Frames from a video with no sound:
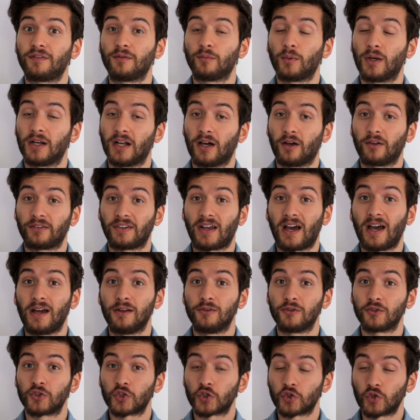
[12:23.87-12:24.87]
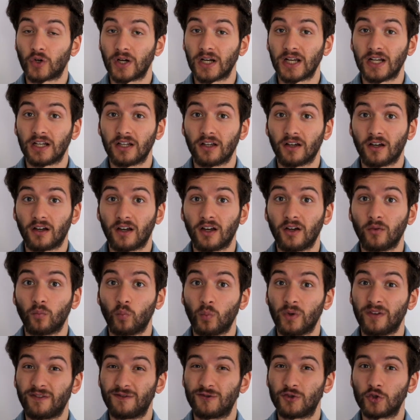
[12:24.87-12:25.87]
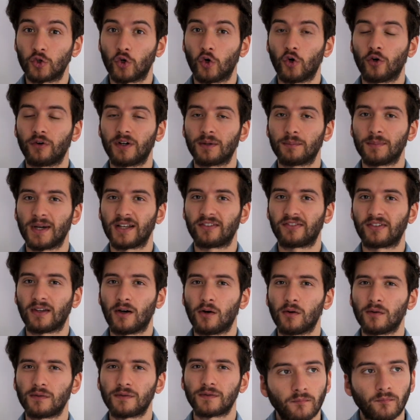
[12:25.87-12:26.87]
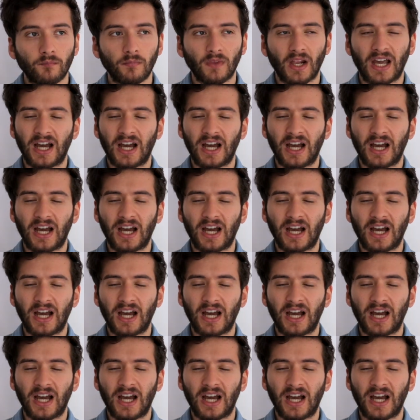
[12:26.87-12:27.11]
when I was out in Australia and withdrawing myself.